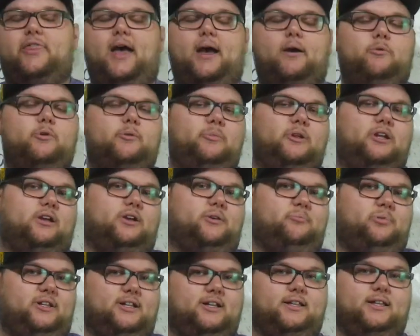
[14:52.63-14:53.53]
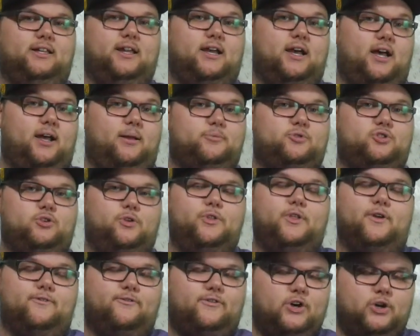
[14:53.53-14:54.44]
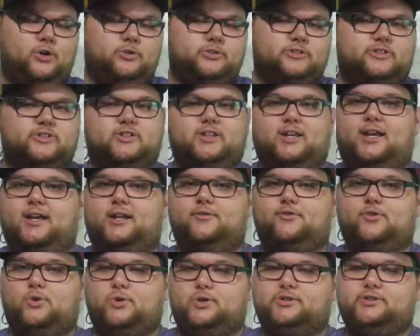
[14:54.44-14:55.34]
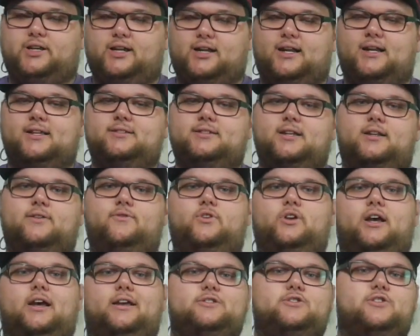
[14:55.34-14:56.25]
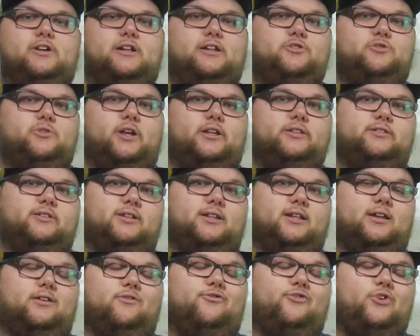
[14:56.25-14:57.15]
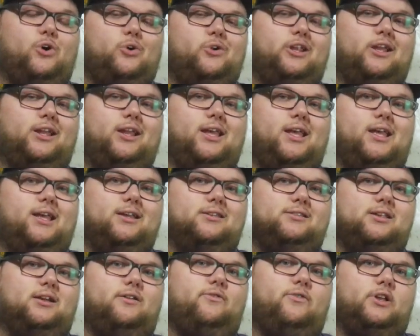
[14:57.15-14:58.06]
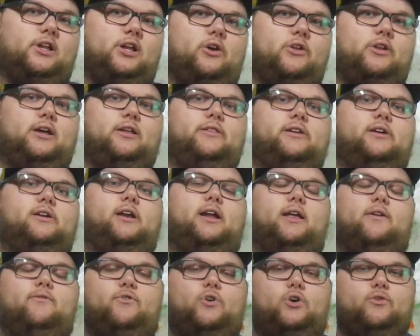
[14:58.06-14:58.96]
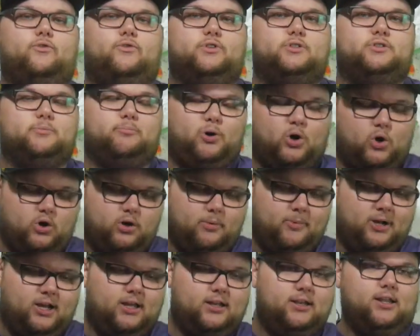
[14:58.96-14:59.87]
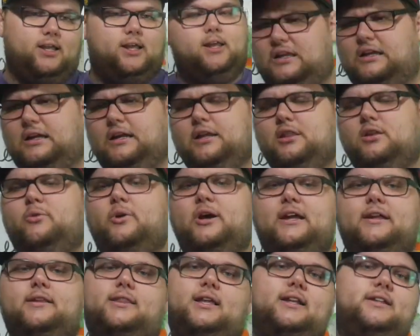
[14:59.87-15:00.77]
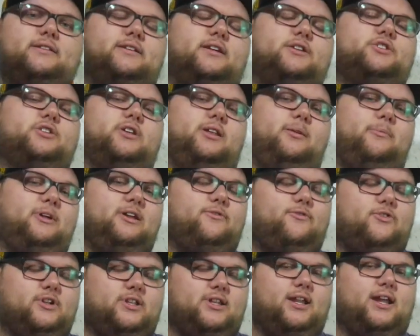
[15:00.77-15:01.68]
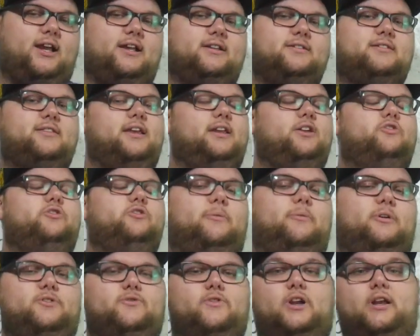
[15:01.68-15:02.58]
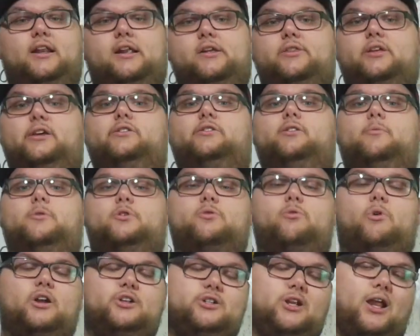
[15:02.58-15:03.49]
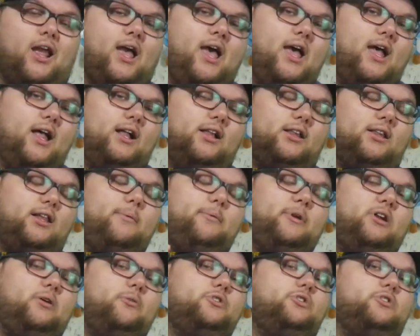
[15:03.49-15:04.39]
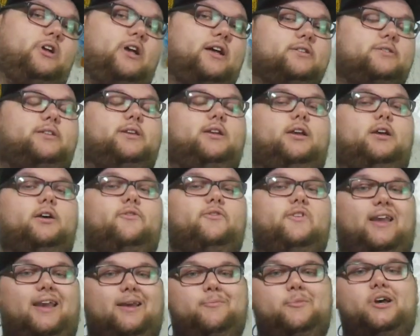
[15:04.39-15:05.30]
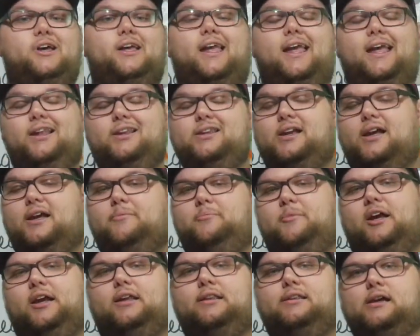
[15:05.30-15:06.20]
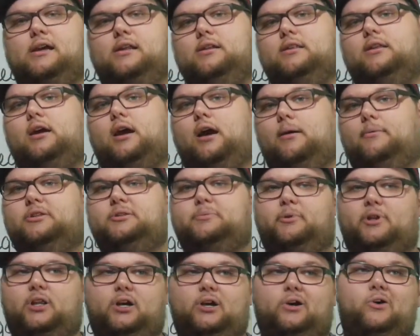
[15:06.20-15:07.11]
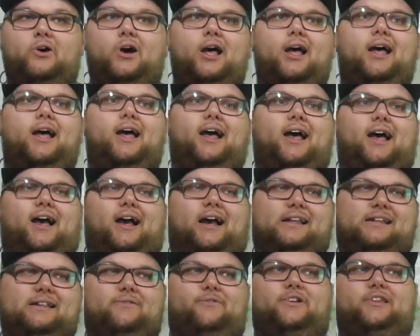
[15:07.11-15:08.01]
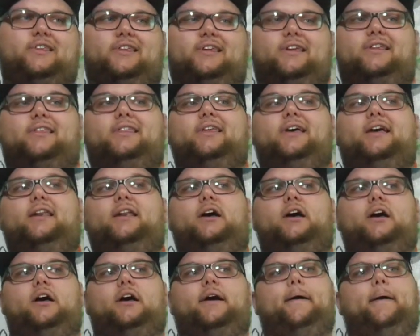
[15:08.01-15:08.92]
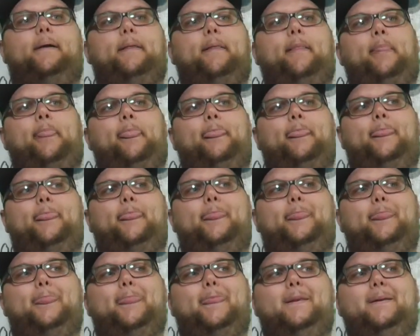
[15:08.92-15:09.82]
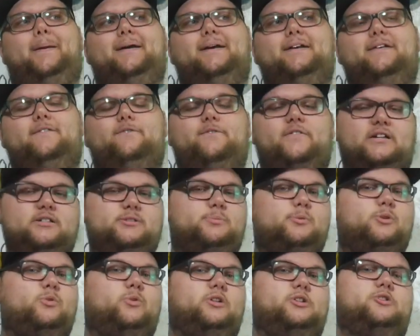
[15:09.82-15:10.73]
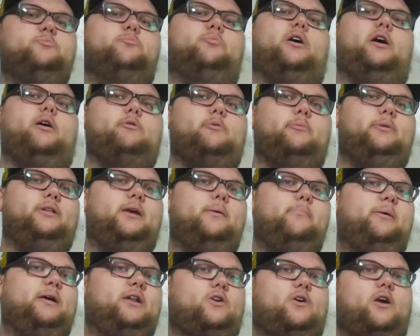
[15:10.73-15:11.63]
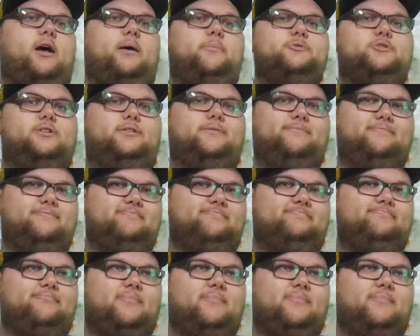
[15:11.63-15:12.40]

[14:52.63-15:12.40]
That would be completely up to the votes. And of course, like I said, if you guys are interested in voting, definitely go down there and vote for some Pokemon. Either way, that is actually gonna be it for today, guys. Thank much for hanging out. Thank you so much for watching. Let me know what you guys think of Yanma and Yanmega down in the comments below. I definitely think that Vespiquen's probably a better option.